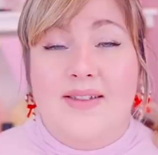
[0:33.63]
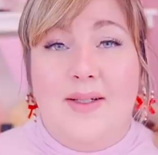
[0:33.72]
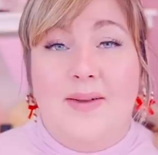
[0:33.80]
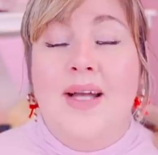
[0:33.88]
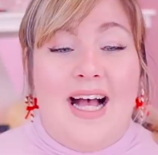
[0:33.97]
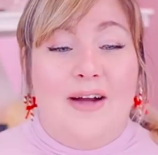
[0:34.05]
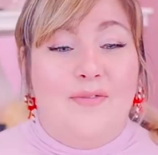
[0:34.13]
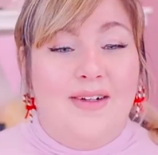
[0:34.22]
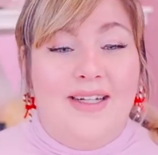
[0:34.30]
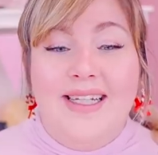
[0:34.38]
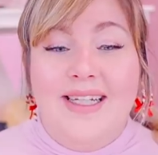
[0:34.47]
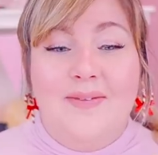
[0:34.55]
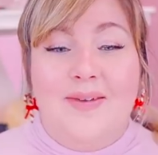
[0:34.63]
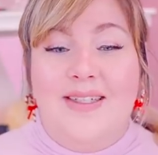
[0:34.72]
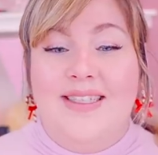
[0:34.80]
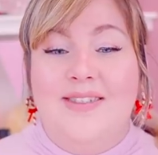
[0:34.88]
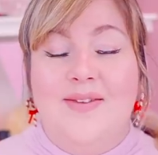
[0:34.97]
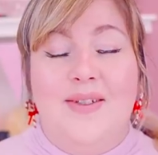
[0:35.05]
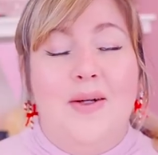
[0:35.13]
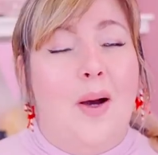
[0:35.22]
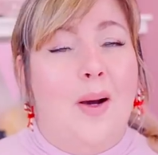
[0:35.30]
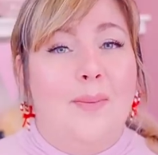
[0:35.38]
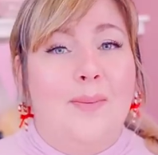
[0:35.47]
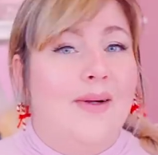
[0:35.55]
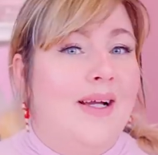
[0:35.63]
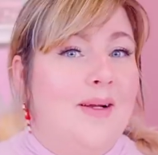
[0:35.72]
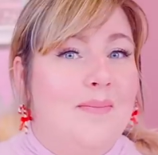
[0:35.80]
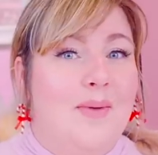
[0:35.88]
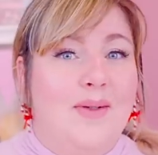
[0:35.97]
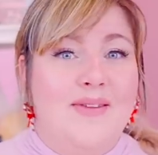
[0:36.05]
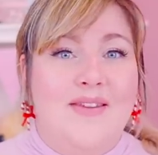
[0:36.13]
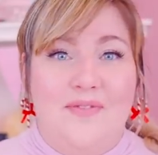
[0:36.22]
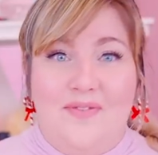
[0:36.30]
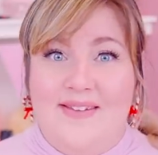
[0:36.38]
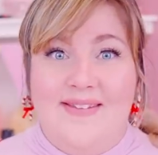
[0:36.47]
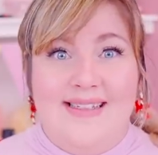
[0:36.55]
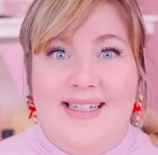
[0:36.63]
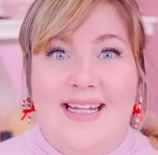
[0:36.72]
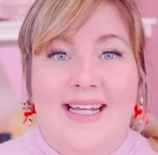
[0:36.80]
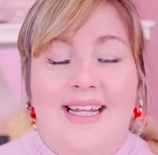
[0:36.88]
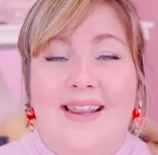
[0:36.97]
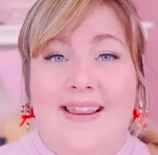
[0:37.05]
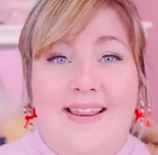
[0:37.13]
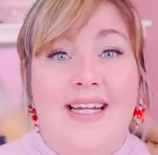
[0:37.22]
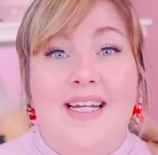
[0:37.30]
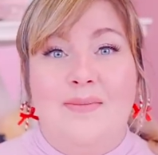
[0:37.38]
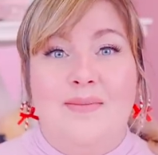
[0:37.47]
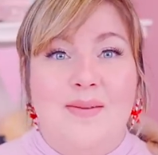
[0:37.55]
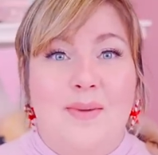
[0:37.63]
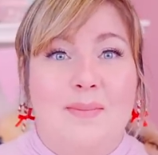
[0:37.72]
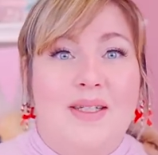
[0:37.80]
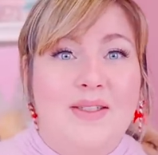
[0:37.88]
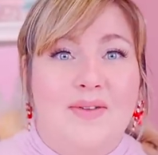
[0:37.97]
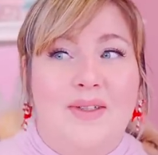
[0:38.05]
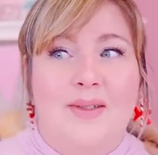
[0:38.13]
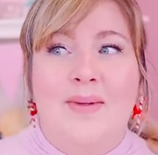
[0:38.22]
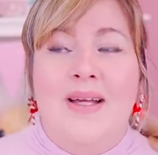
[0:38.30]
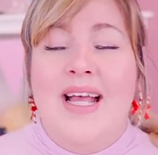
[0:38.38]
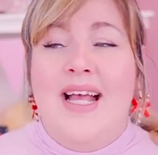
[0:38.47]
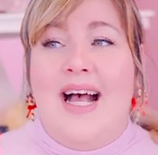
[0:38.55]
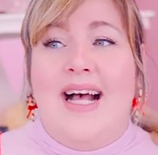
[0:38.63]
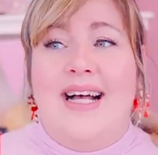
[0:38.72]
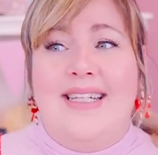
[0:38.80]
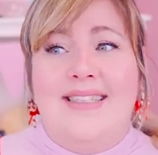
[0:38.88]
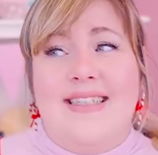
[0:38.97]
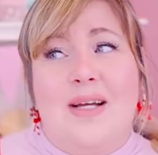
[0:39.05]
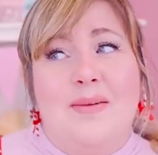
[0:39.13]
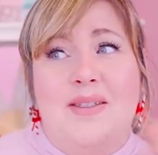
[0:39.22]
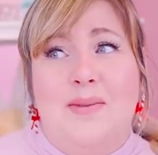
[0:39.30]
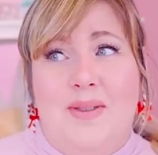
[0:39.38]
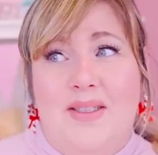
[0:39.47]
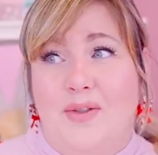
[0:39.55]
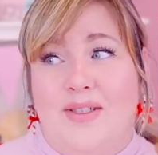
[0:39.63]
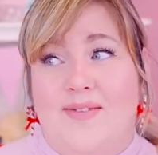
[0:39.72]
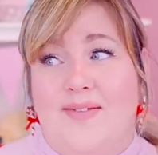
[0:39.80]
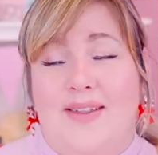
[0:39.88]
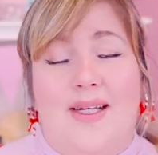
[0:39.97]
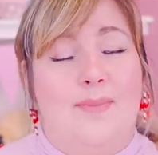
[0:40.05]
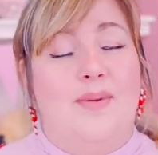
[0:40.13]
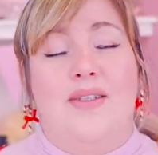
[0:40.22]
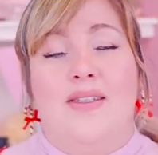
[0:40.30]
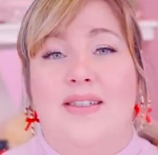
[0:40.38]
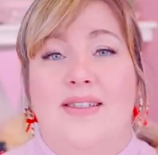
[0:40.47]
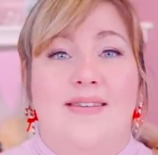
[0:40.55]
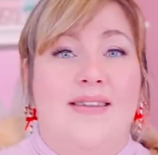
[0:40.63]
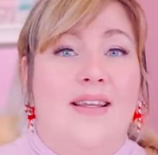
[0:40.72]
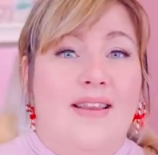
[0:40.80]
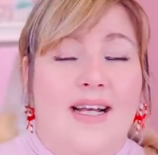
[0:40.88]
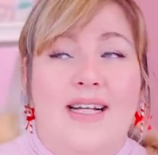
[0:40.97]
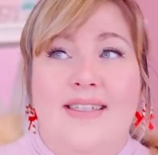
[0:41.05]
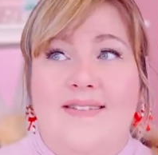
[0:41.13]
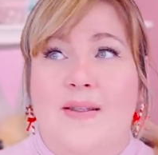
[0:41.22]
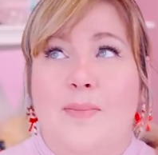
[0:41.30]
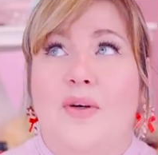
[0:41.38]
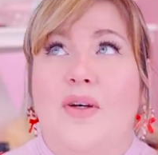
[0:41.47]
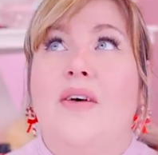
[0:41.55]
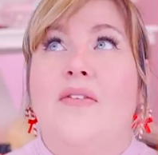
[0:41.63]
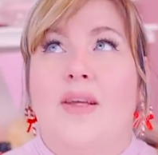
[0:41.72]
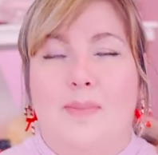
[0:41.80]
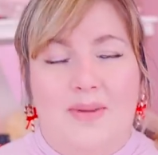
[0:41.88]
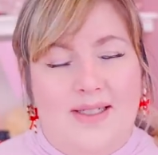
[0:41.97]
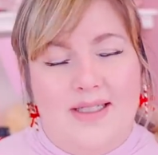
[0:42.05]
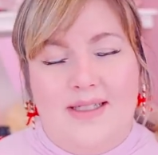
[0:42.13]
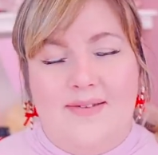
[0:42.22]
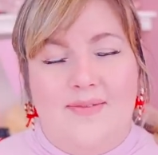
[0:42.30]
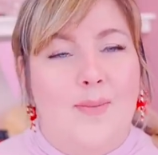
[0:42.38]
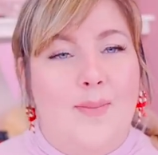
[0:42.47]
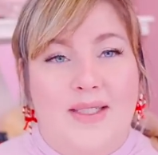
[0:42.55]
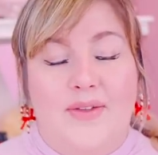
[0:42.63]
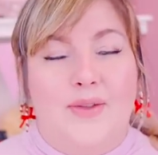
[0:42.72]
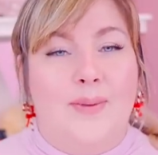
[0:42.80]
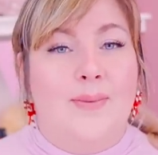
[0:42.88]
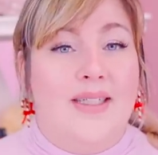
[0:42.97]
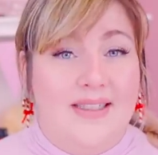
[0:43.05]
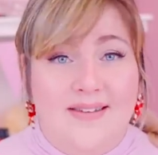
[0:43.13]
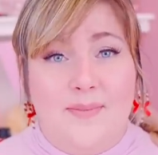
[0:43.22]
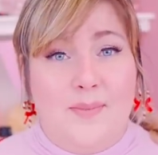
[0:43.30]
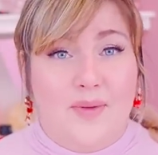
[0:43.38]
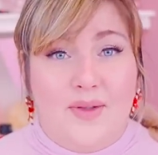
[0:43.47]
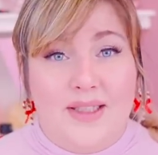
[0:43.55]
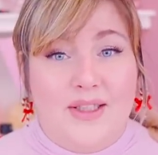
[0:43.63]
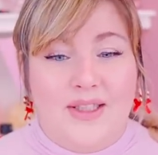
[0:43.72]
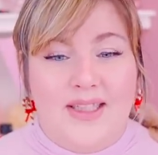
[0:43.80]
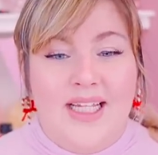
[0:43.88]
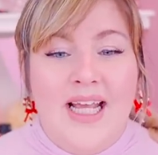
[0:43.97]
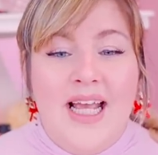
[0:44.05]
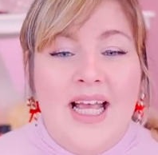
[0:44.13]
to. I really wanted to incorporate a more sophisticated theme to my bedroom, and I went to Pinterest for that because that is the perfect place for bedroom inspiration.